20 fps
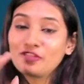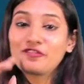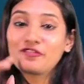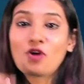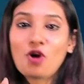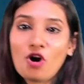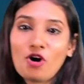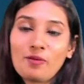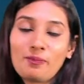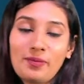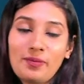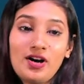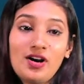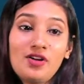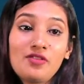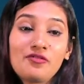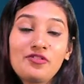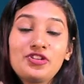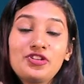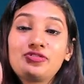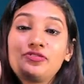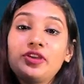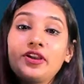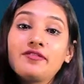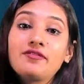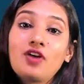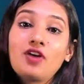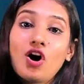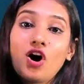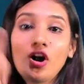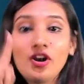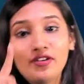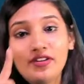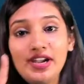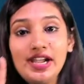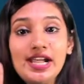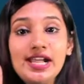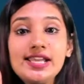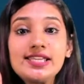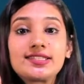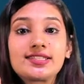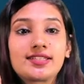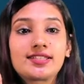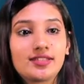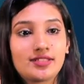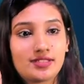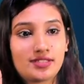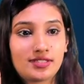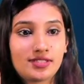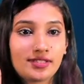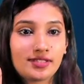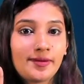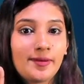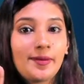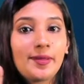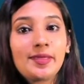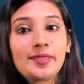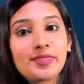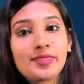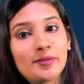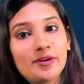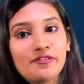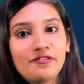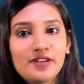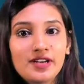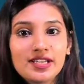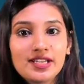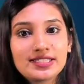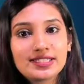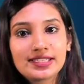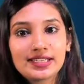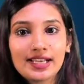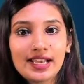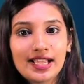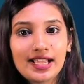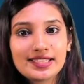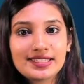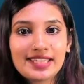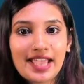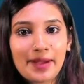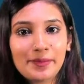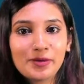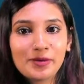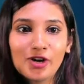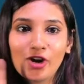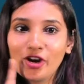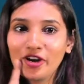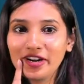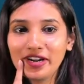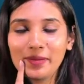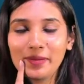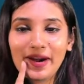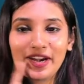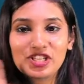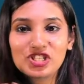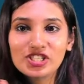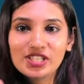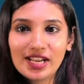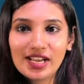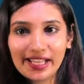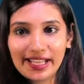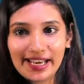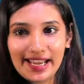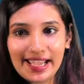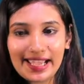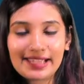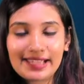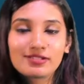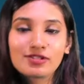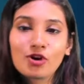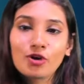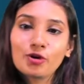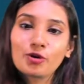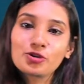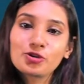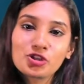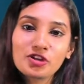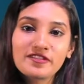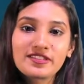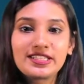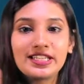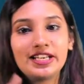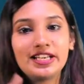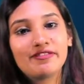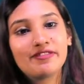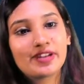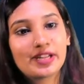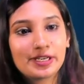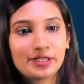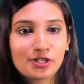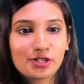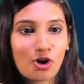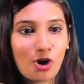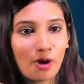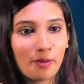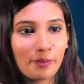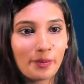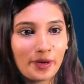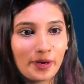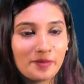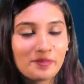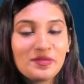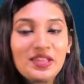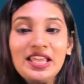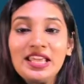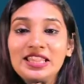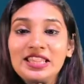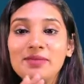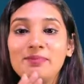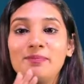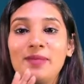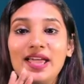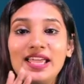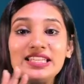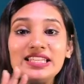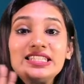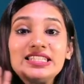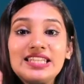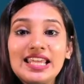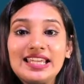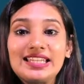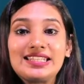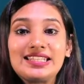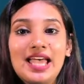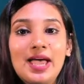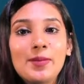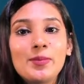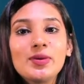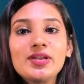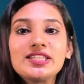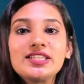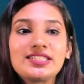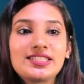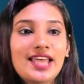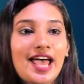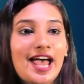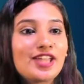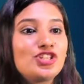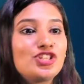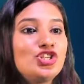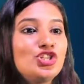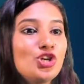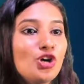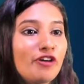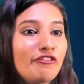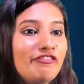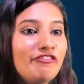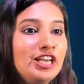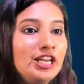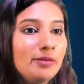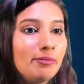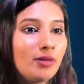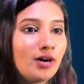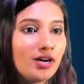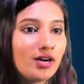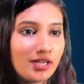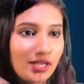copper, which we have already discussed. We first chapter already padichadana, corrosion of silver and copper. The best example is Statue of Liberty.